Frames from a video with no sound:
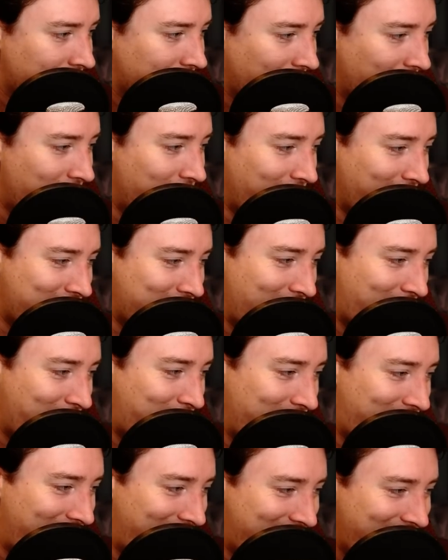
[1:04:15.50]
Nick Jeffrey
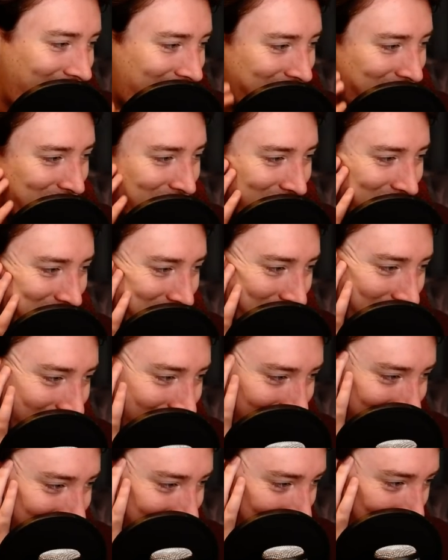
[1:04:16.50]
says, how did
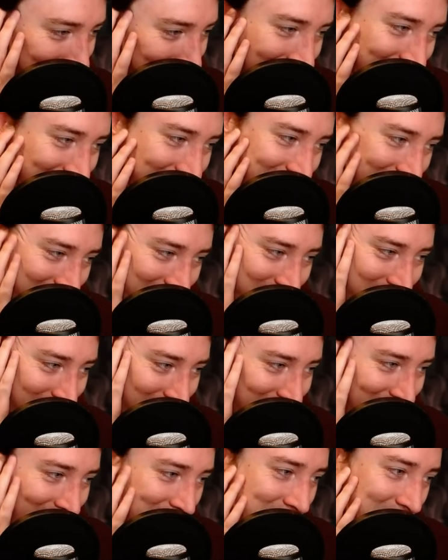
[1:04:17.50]
Victorians know about the 5th of
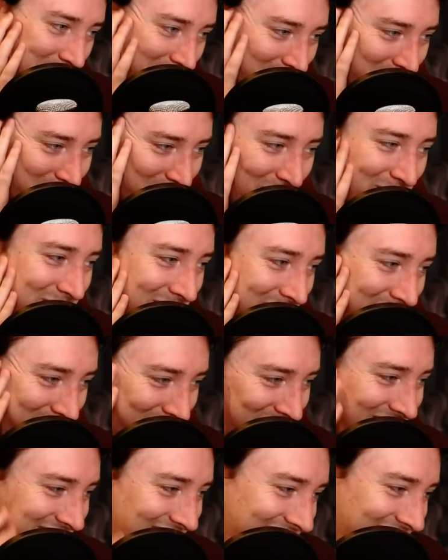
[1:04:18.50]
November before V for
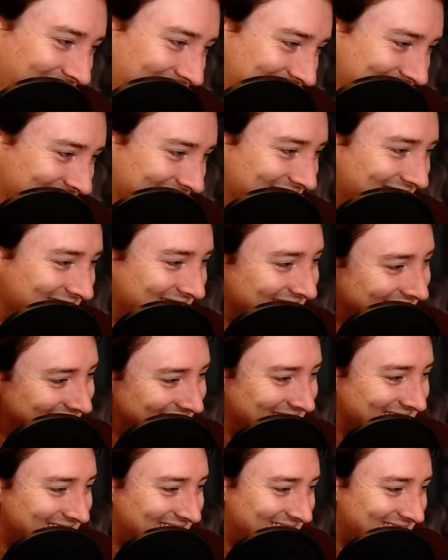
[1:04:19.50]
Vendetta?
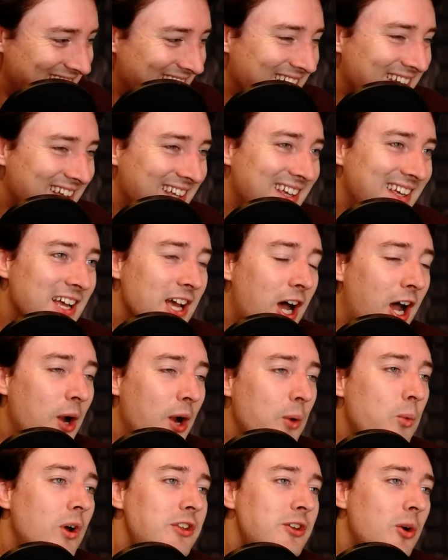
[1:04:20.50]
I
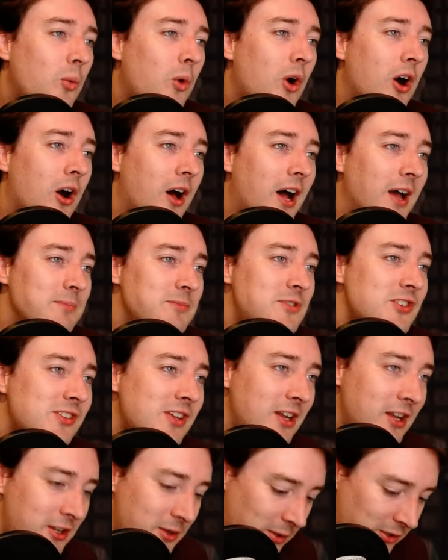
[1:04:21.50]
wonder what. I'm just
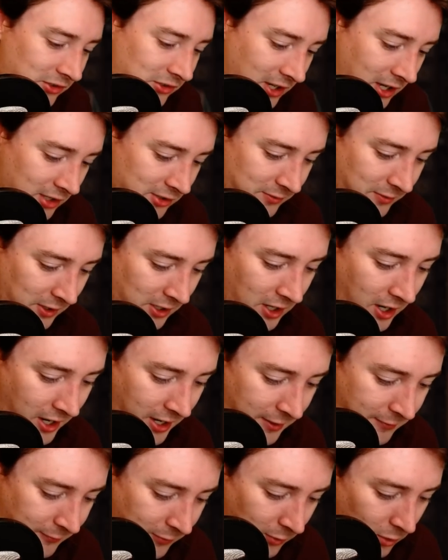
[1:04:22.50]
going to do a search for Guy
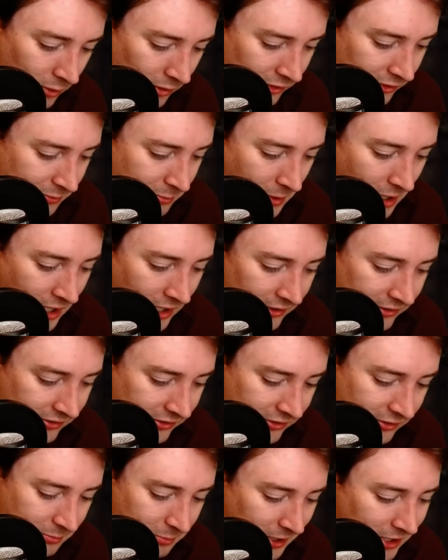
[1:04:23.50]
Fawkes
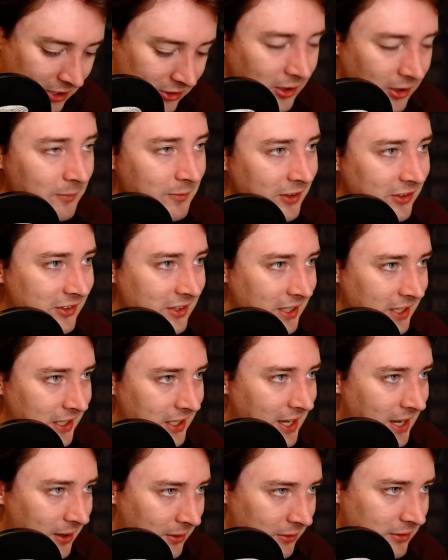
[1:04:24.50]
masks, because obviously
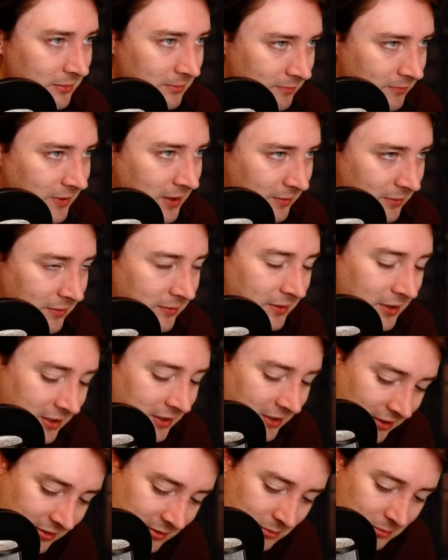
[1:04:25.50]
now the V for
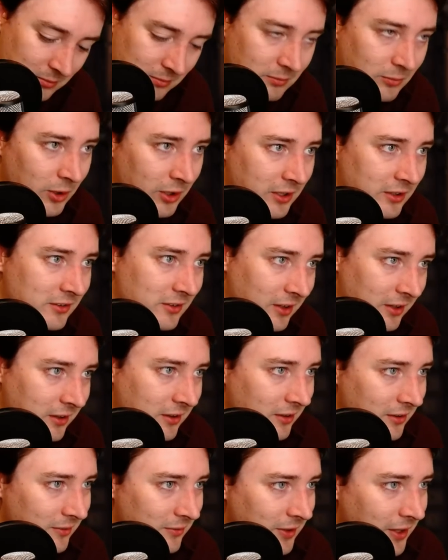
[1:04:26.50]
Vendetta one is like
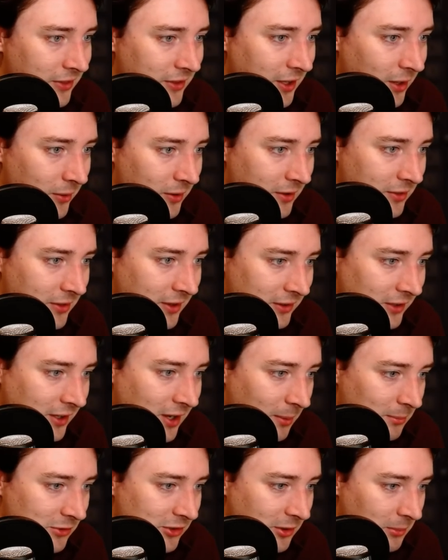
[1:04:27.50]
kind of like the only thing that
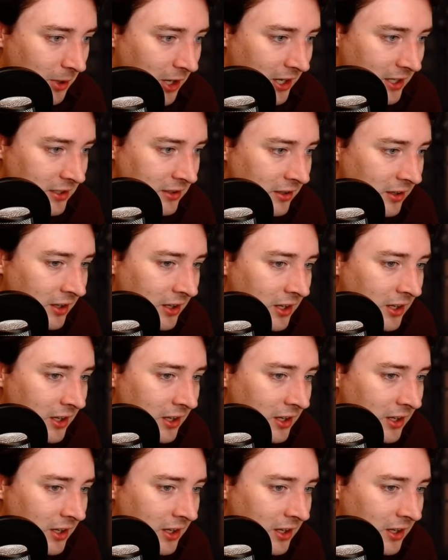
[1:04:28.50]
comes to mind.